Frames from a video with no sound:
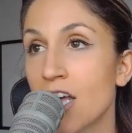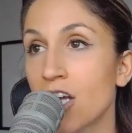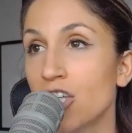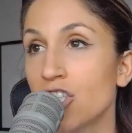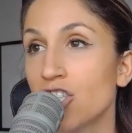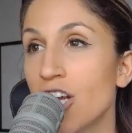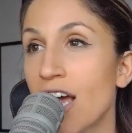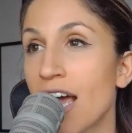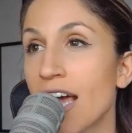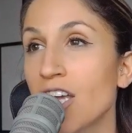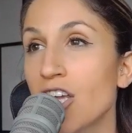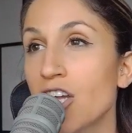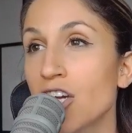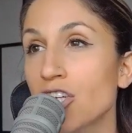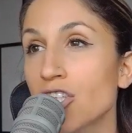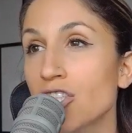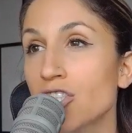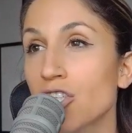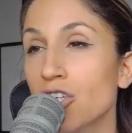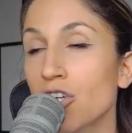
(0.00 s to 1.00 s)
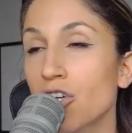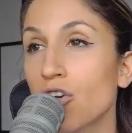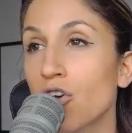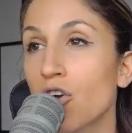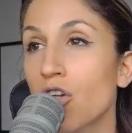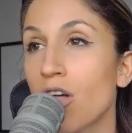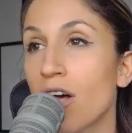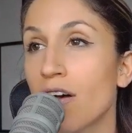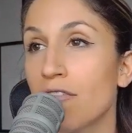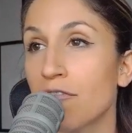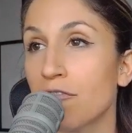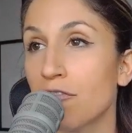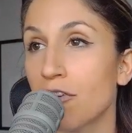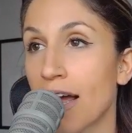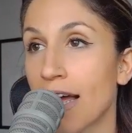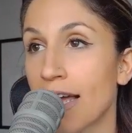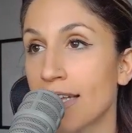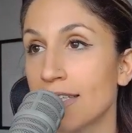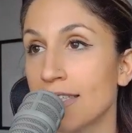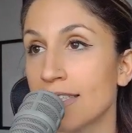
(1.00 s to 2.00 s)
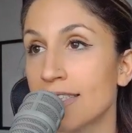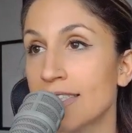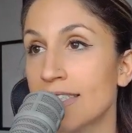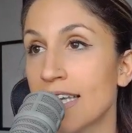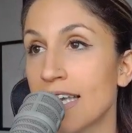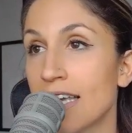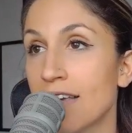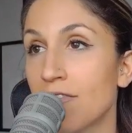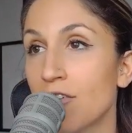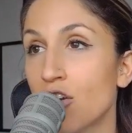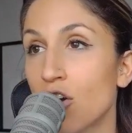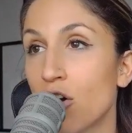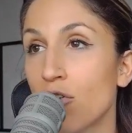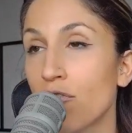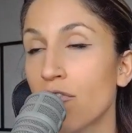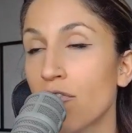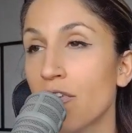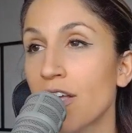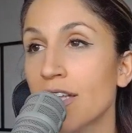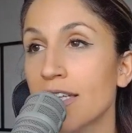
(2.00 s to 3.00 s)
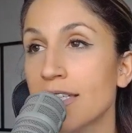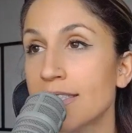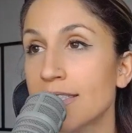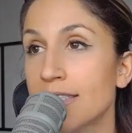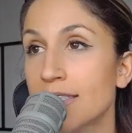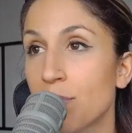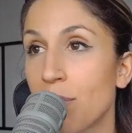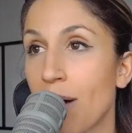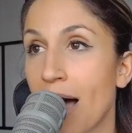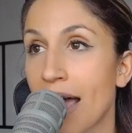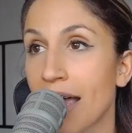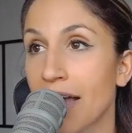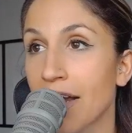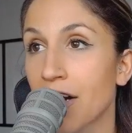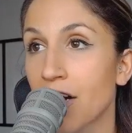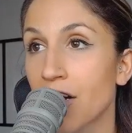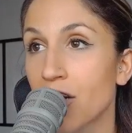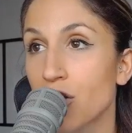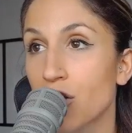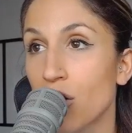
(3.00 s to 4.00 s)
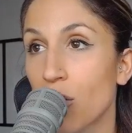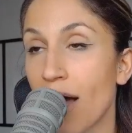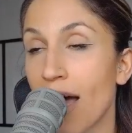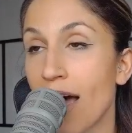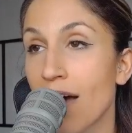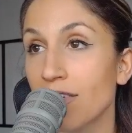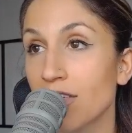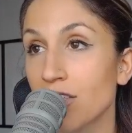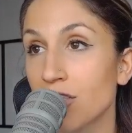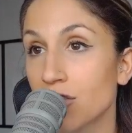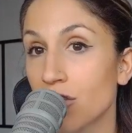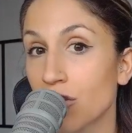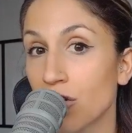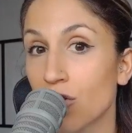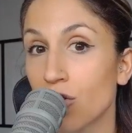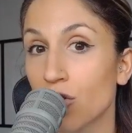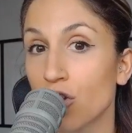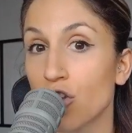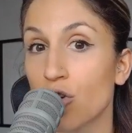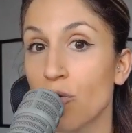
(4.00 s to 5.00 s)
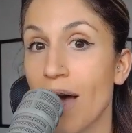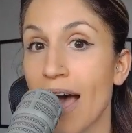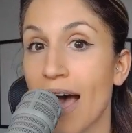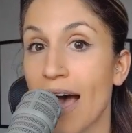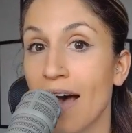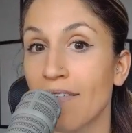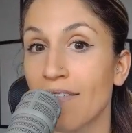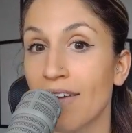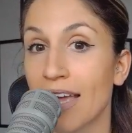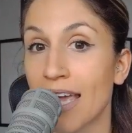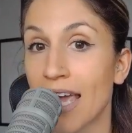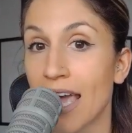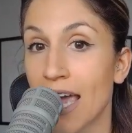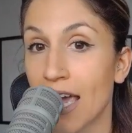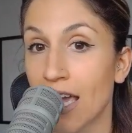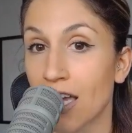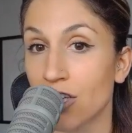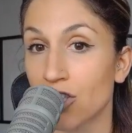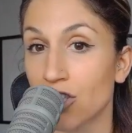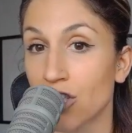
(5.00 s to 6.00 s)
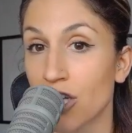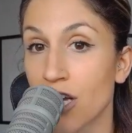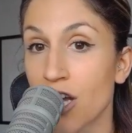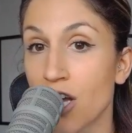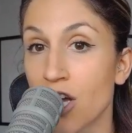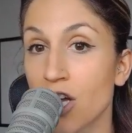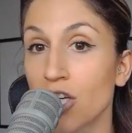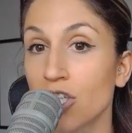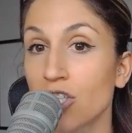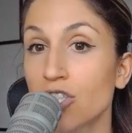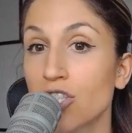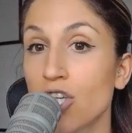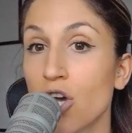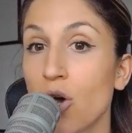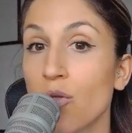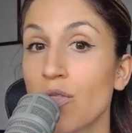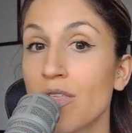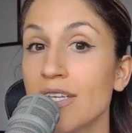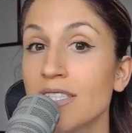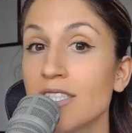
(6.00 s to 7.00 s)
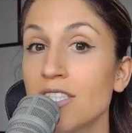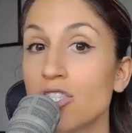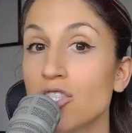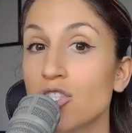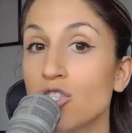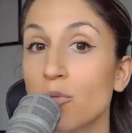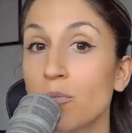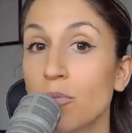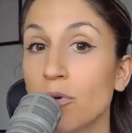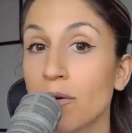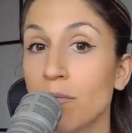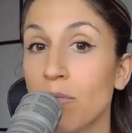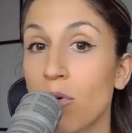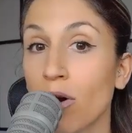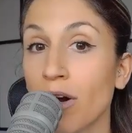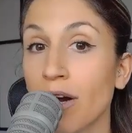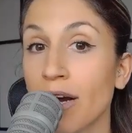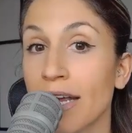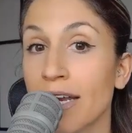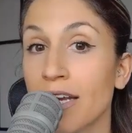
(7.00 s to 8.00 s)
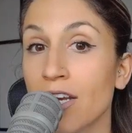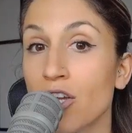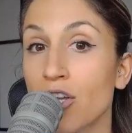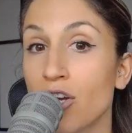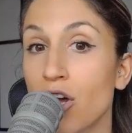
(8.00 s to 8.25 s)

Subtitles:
check your circle of friends. If you don't feel inspired, you don't have a circle, you have a cage. So this is super important,